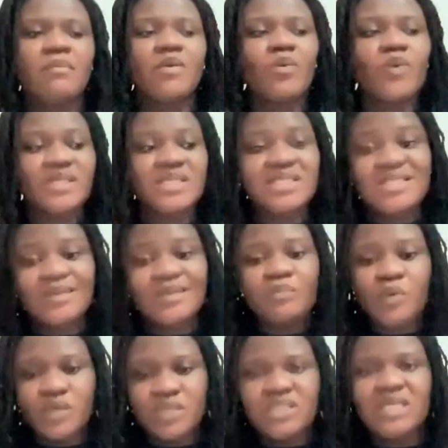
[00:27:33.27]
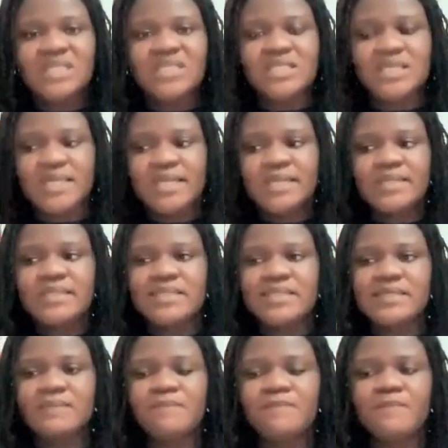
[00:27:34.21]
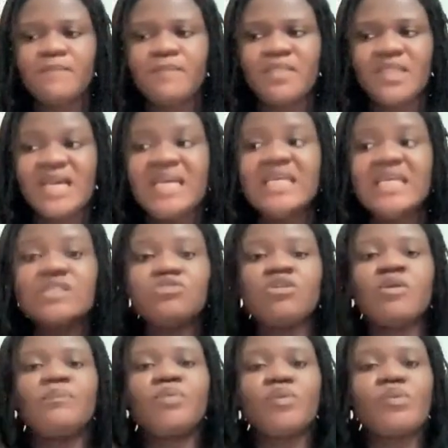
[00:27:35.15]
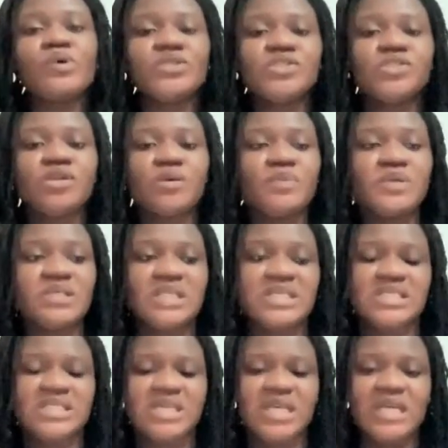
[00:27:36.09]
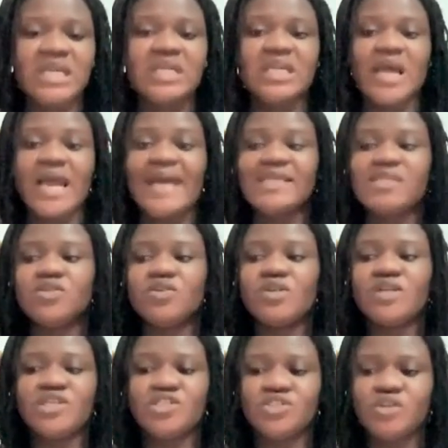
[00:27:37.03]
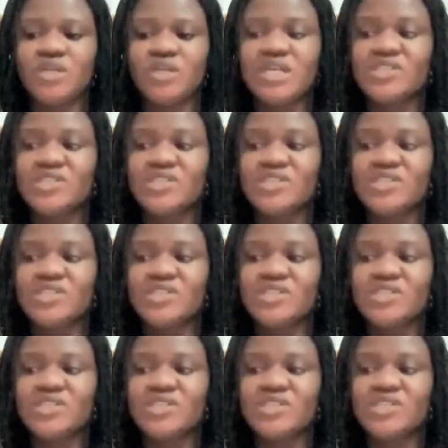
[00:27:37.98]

But what is important is that he's not promoting your business in isolation.